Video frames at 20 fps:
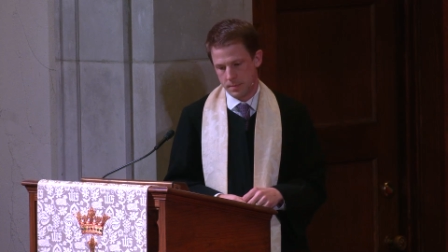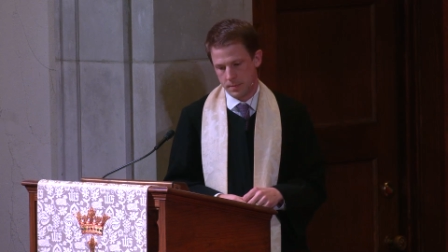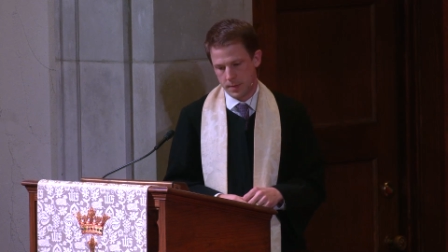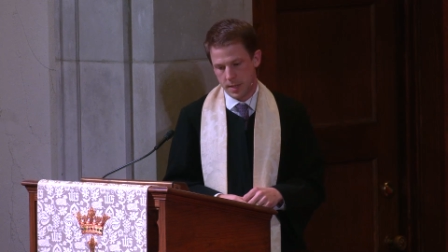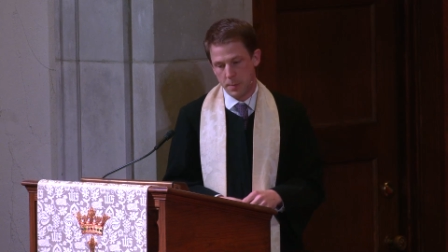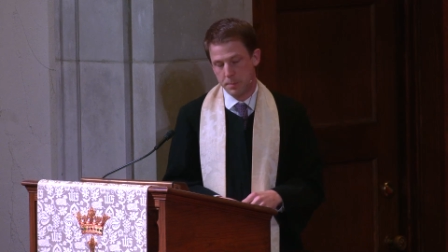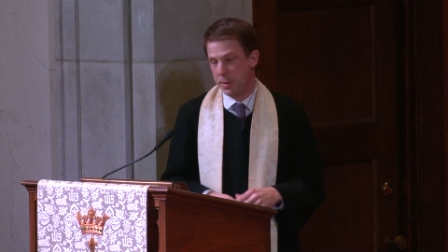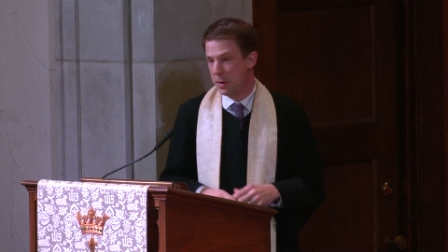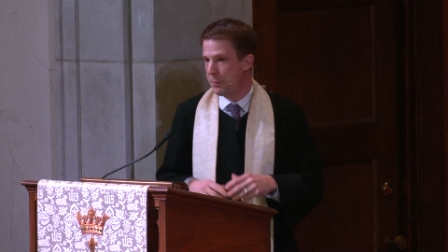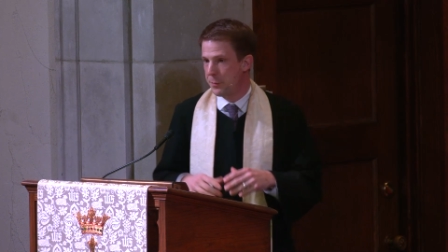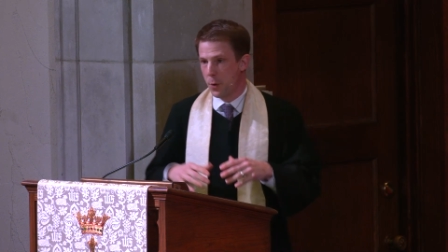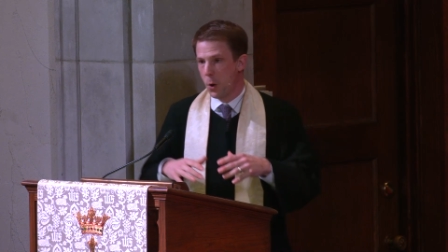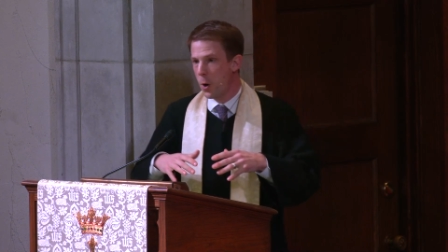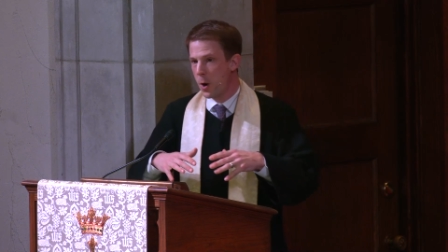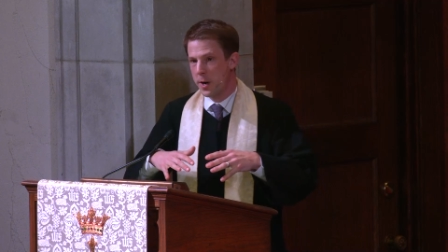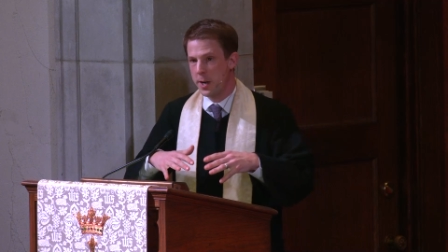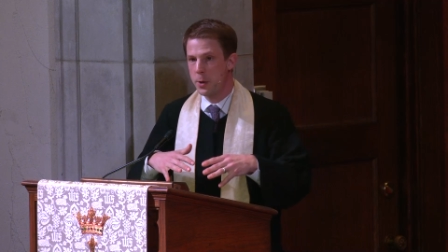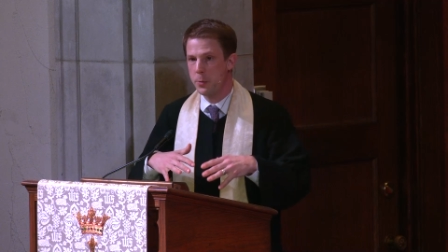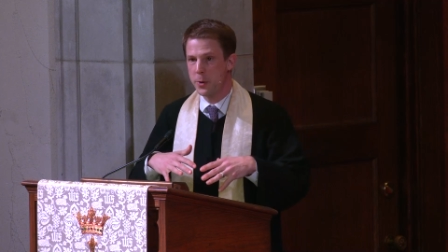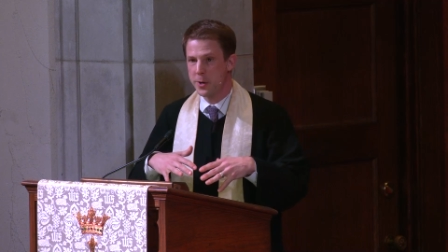That
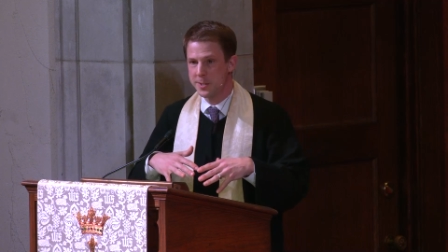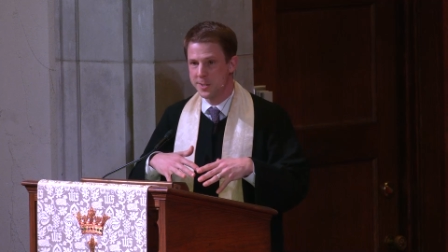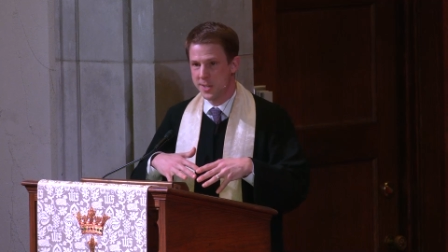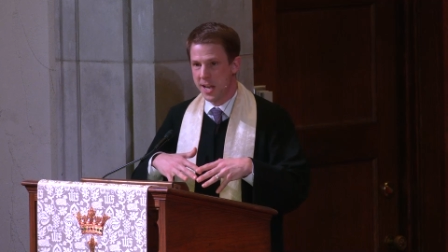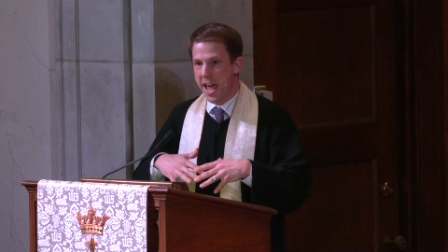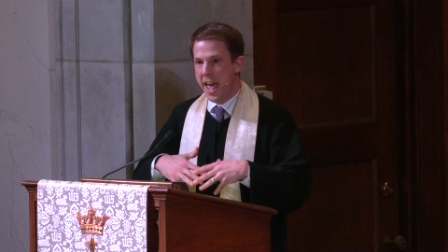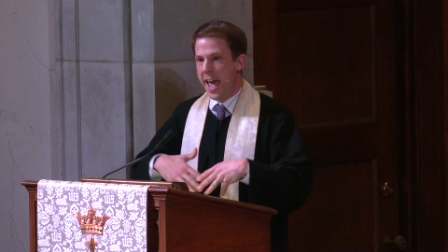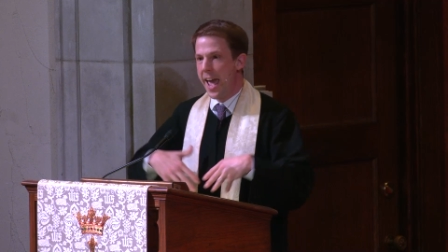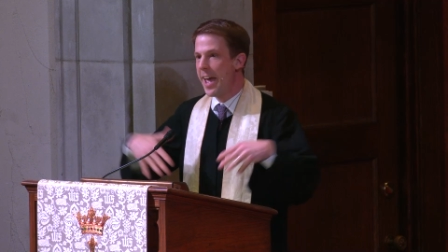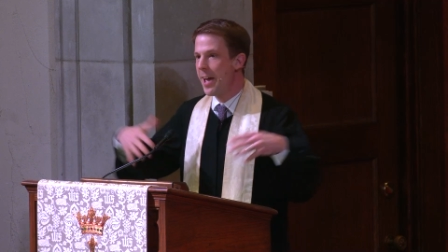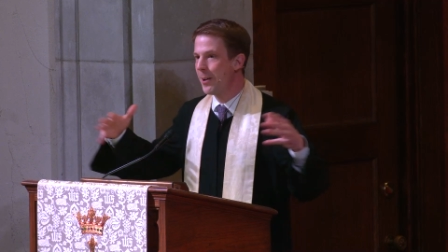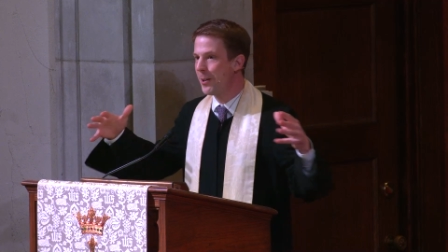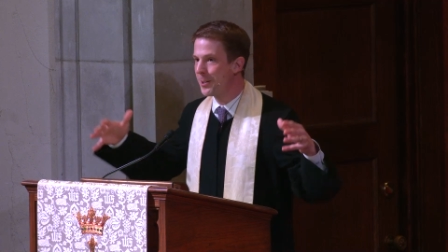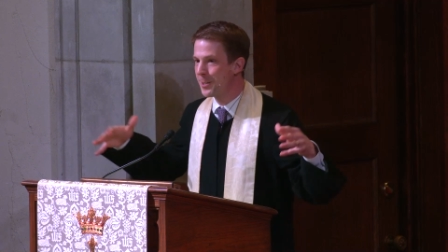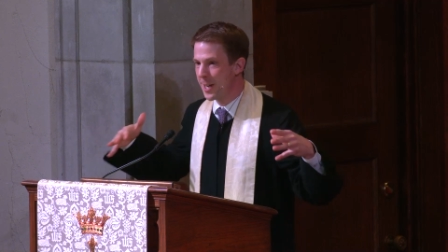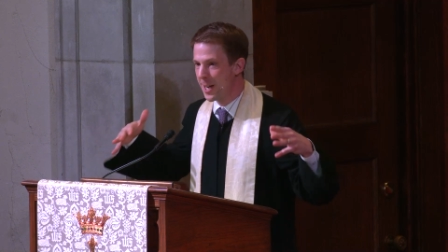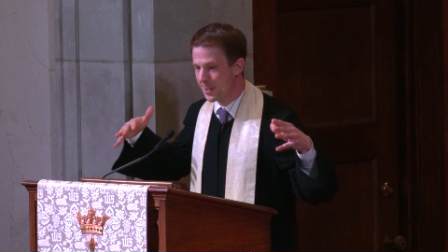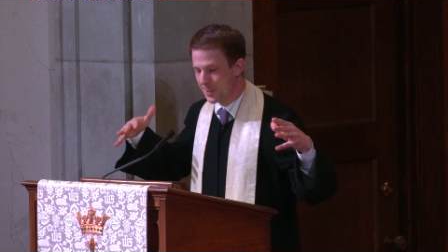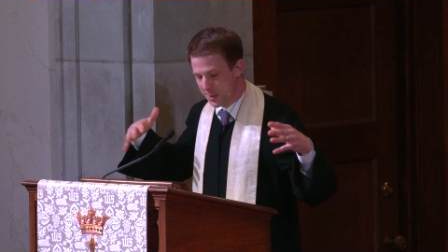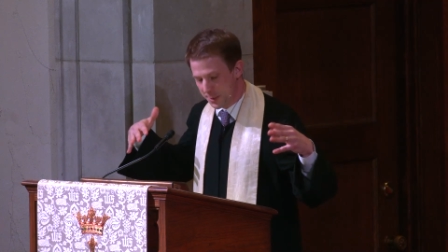before he was hailed
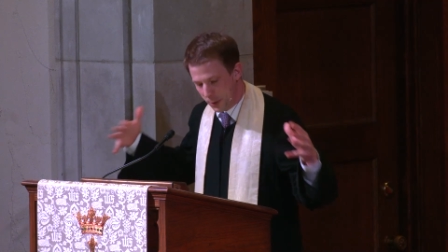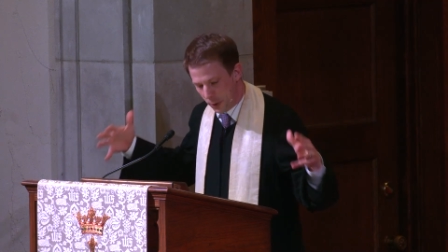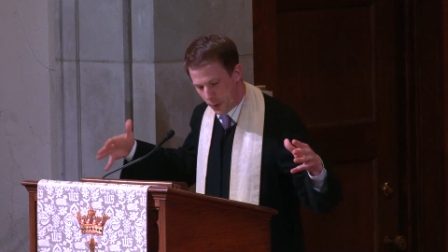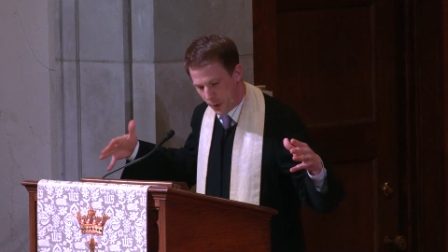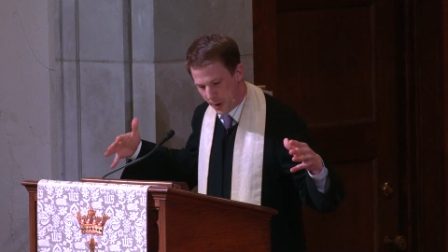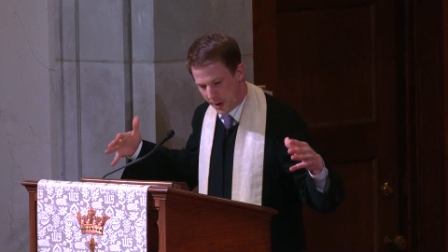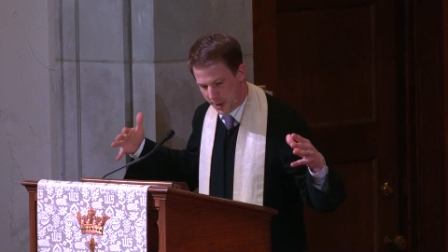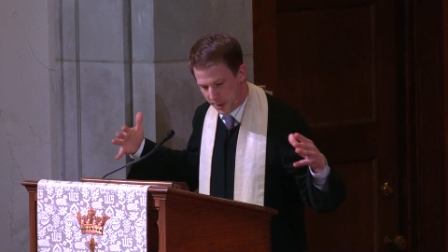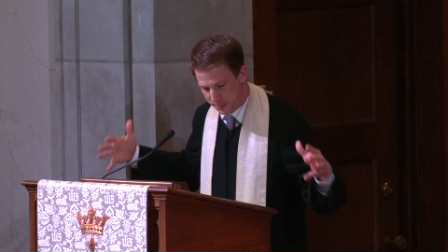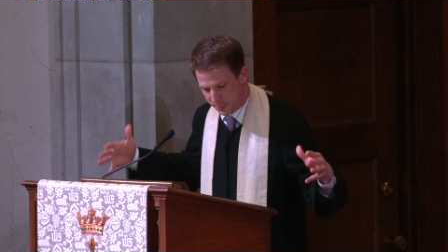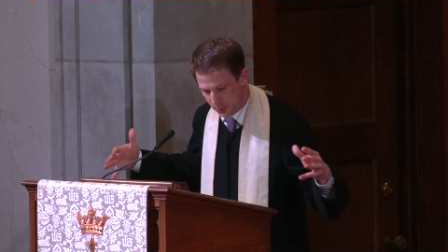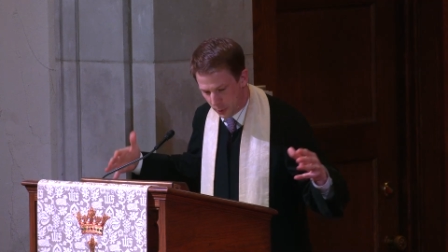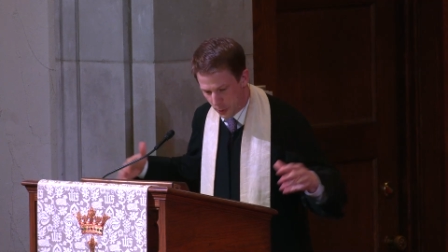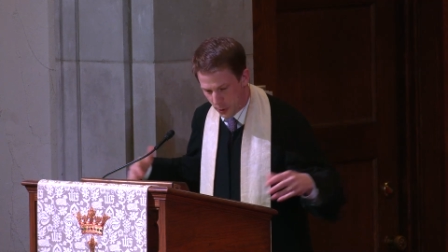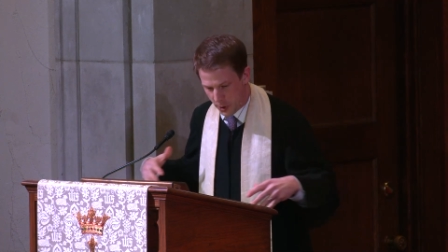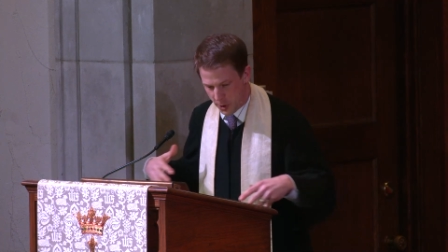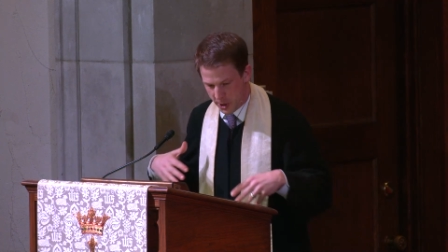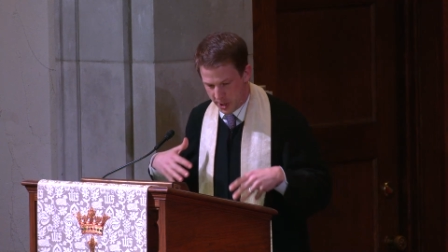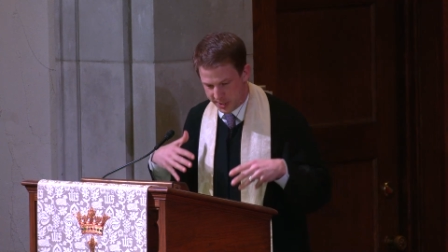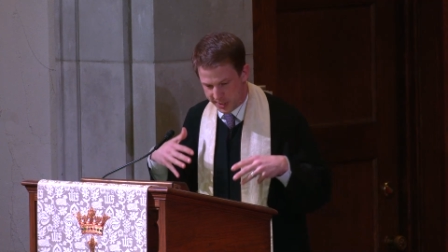as Lord of
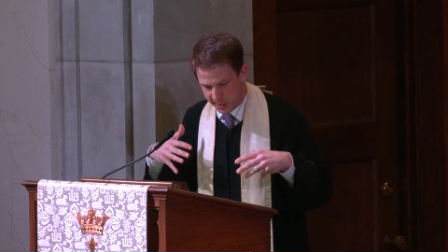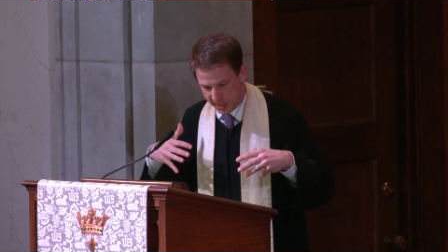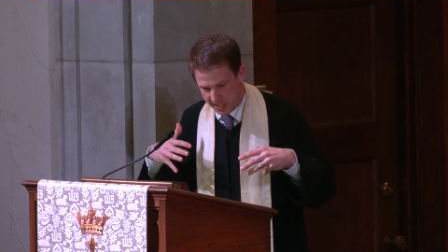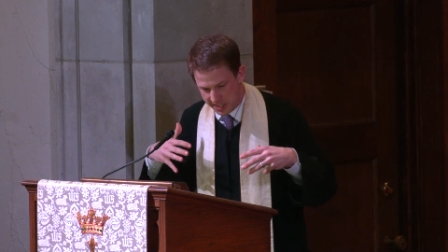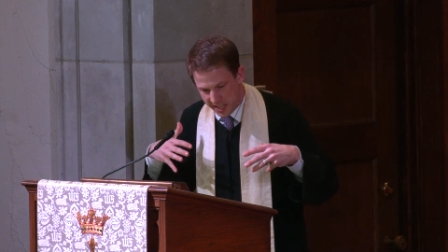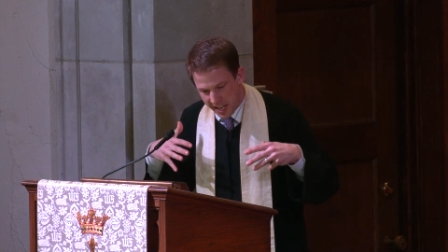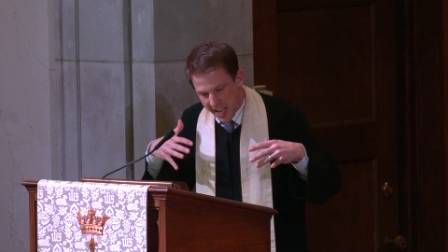Lords and